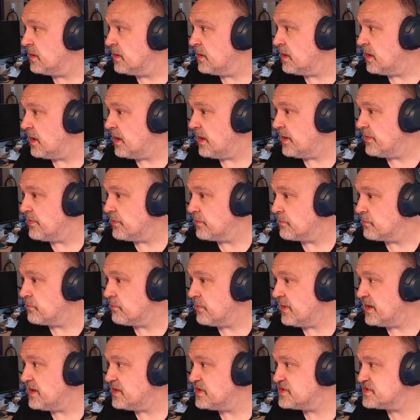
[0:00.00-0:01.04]
And the
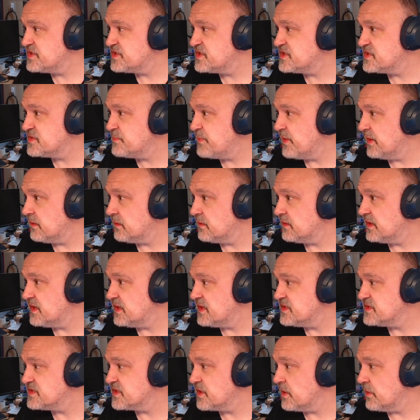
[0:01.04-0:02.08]
ranged spell
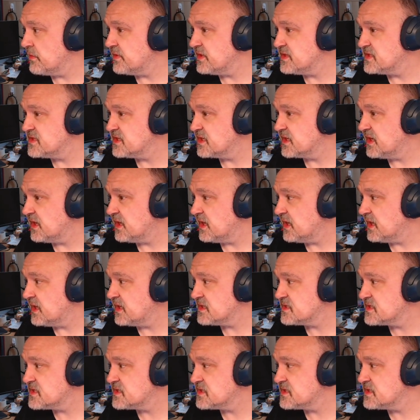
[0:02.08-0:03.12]
he's going to
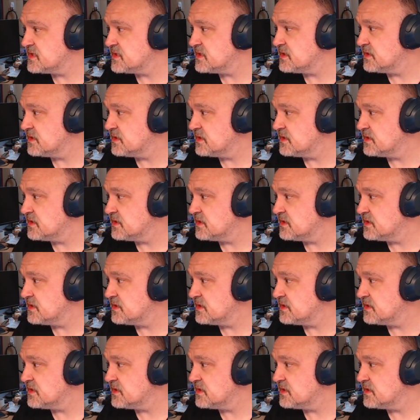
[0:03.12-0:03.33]
cast